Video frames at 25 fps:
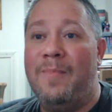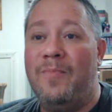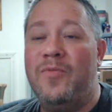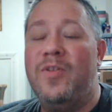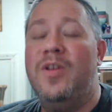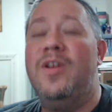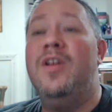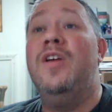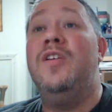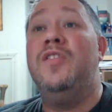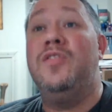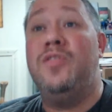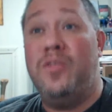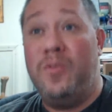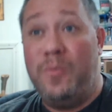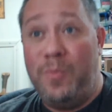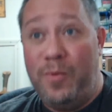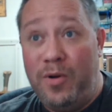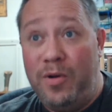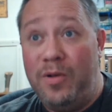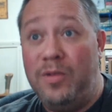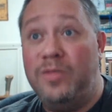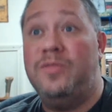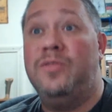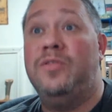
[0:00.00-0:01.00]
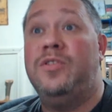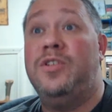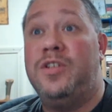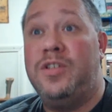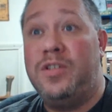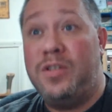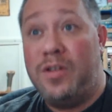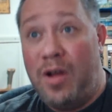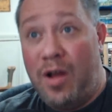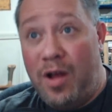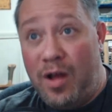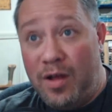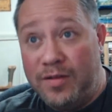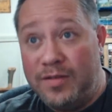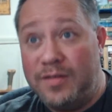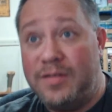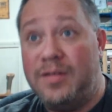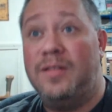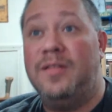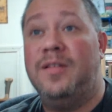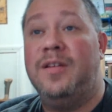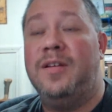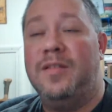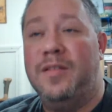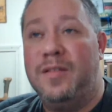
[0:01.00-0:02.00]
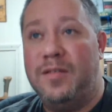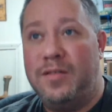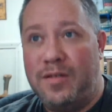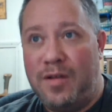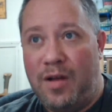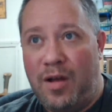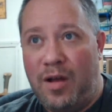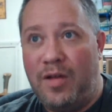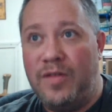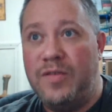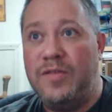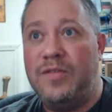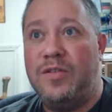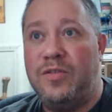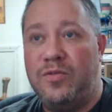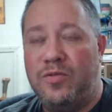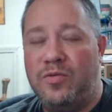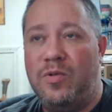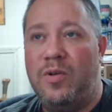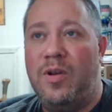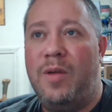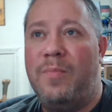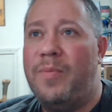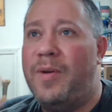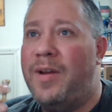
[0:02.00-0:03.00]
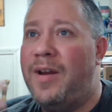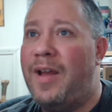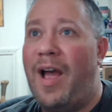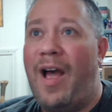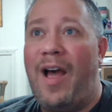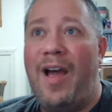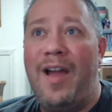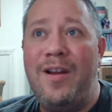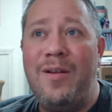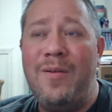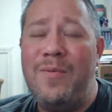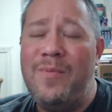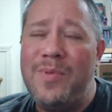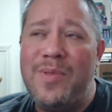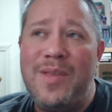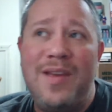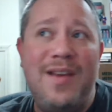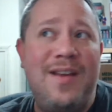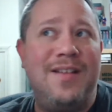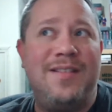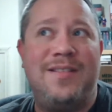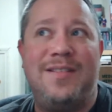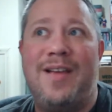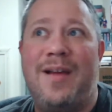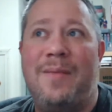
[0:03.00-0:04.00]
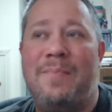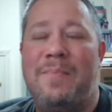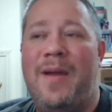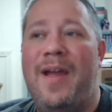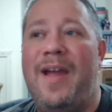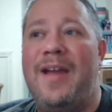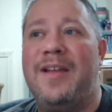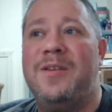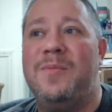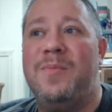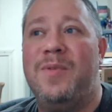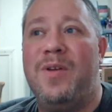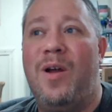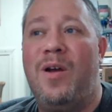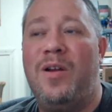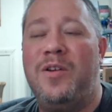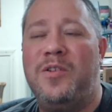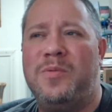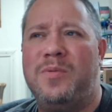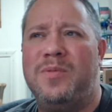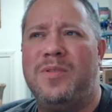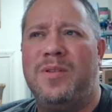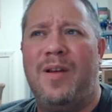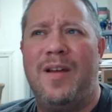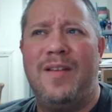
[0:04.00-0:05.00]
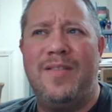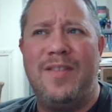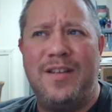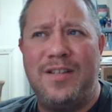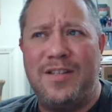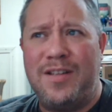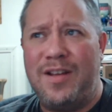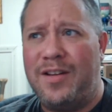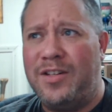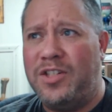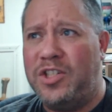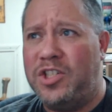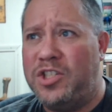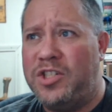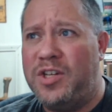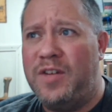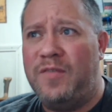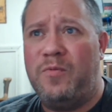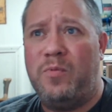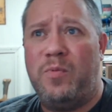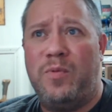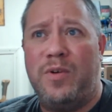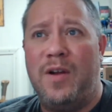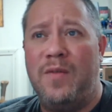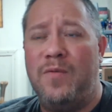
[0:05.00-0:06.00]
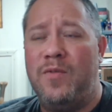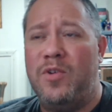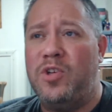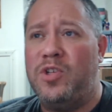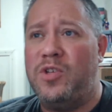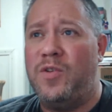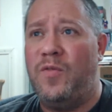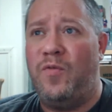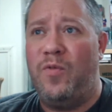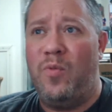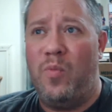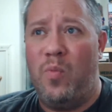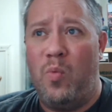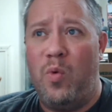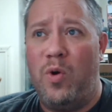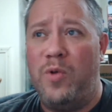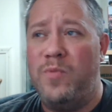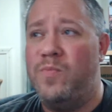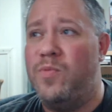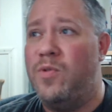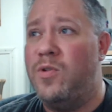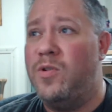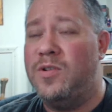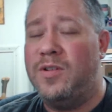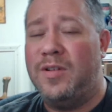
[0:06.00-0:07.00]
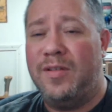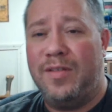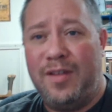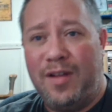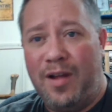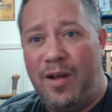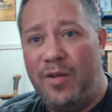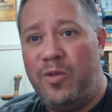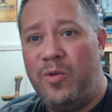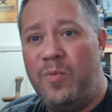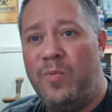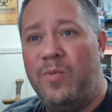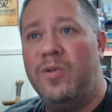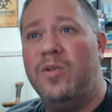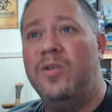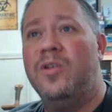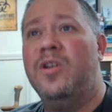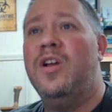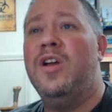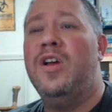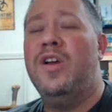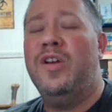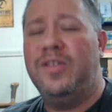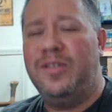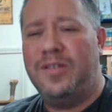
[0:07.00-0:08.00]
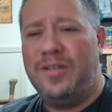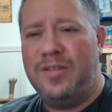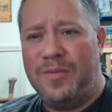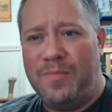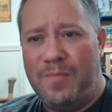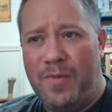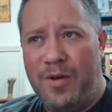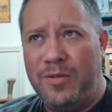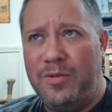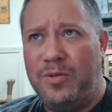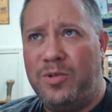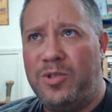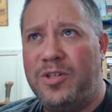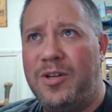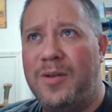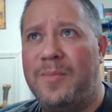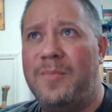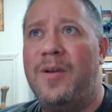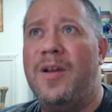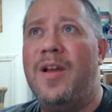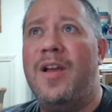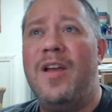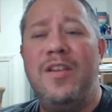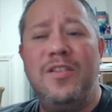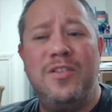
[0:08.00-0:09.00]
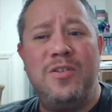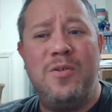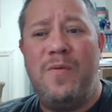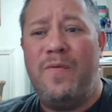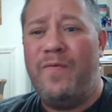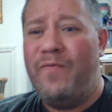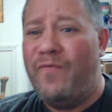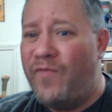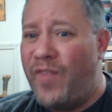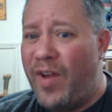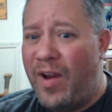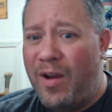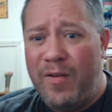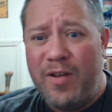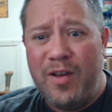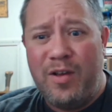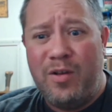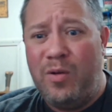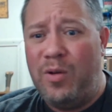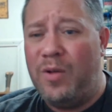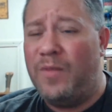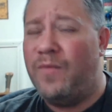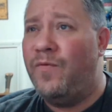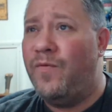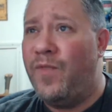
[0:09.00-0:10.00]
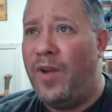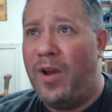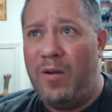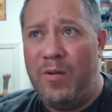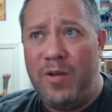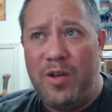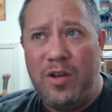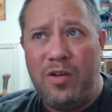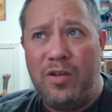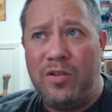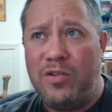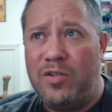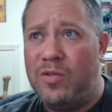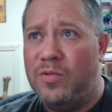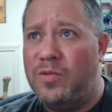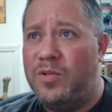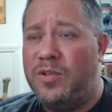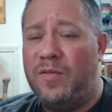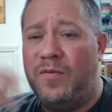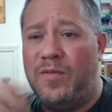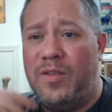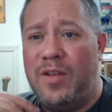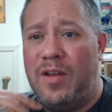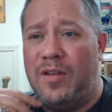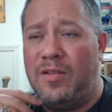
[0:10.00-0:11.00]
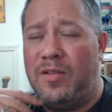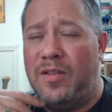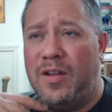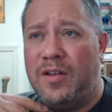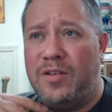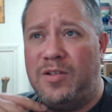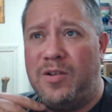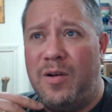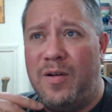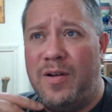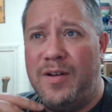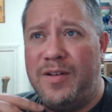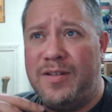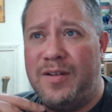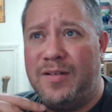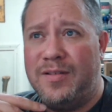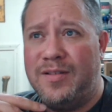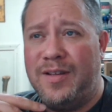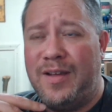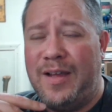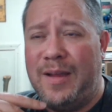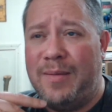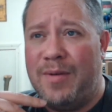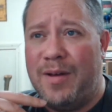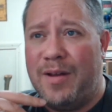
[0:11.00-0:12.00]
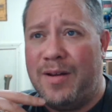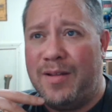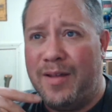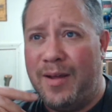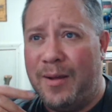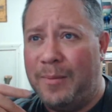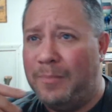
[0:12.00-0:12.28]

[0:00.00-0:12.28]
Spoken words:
So the birds are just constantly this constant drone, but I don't think it's that bad, to be honest with you. And it does shift whenever you shift from one bird to the other bird to the mothership. So very good use of the Atari sounds that came out of that.